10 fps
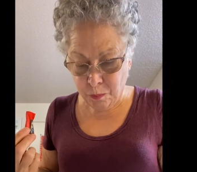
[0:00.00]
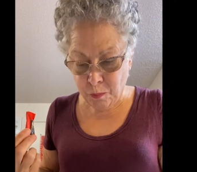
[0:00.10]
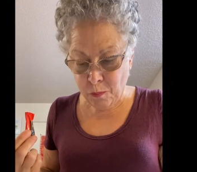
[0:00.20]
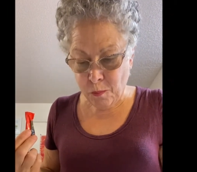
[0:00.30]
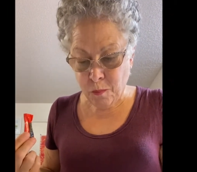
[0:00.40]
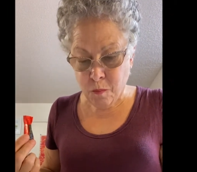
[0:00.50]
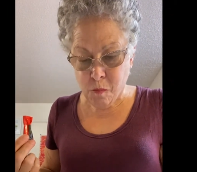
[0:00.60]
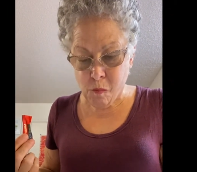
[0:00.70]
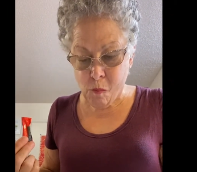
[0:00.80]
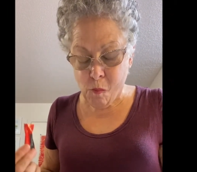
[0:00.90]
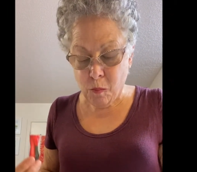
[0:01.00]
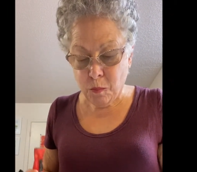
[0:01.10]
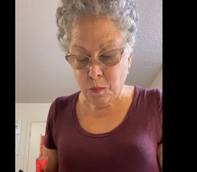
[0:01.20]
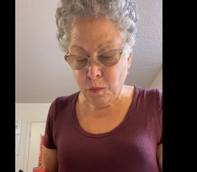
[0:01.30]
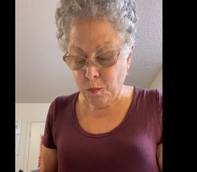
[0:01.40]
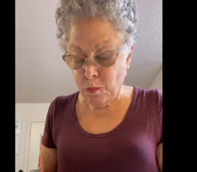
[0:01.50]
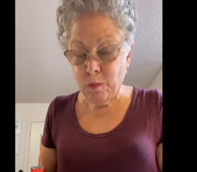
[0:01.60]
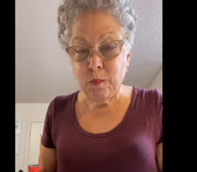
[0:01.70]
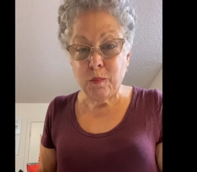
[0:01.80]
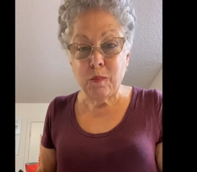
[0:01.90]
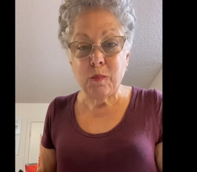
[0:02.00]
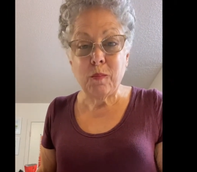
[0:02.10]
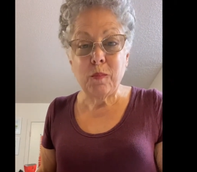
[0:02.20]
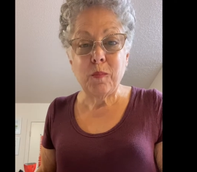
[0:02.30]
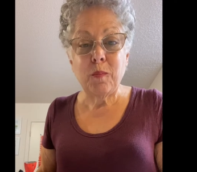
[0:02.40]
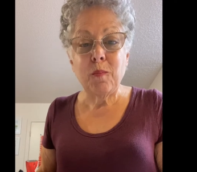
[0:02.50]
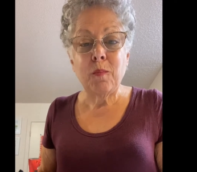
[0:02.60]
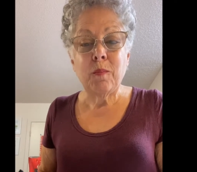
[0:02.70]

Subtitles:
(no one is talking)